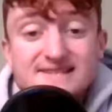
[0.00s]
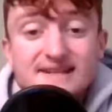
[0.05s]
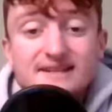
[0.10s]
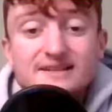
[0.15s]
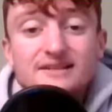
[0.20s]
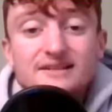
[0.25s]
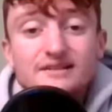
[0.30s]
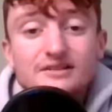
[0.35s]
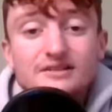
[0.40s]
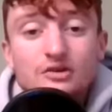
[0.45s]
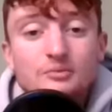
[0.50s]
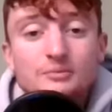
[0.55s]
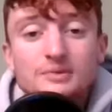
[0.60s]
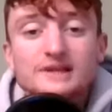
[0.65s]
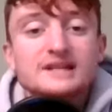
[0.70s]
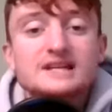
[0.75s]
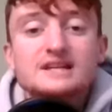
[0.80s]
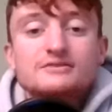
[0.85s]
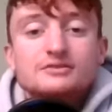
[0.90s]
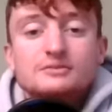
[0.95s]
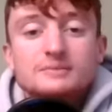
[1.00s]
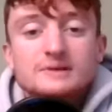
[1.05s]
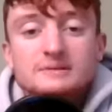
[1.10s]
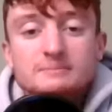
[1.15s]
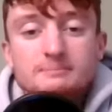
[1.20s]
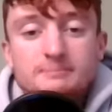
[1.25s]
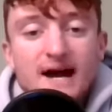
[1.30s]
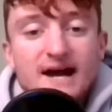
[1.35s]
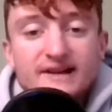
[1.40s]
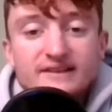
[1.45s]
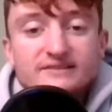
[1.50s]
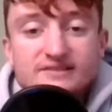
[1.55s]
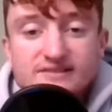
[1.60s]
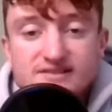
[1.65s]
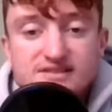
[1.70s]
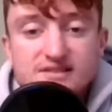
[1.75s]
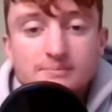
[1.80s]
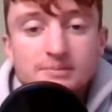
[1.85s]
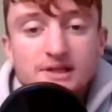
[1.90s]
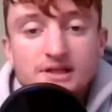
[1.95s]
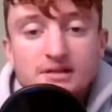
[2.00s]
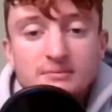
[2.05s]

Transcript: it. Unbelievably bad discipline,